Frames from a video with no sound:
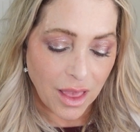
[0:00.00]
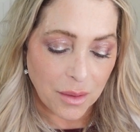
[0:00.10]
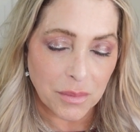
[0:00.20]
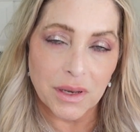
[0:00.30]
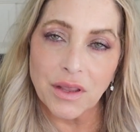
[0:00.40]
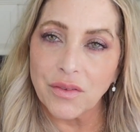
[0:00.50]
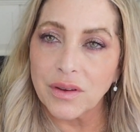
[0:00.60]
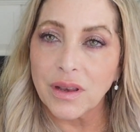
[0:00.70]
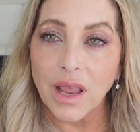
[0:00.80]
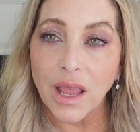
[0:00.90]
I'm going to give it
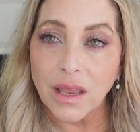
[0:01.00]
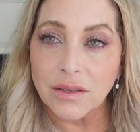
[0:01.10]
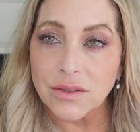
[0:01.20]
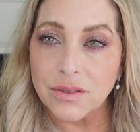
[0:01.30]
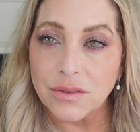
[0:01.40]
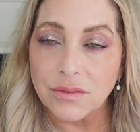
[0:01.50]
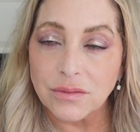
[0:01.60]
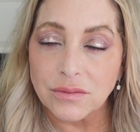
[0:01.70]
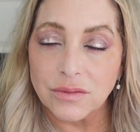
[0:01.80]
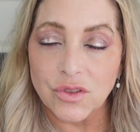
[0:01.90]
an eight
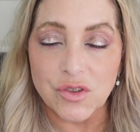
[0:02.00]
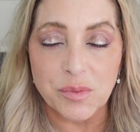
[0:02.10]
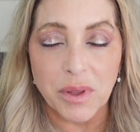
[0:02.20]
just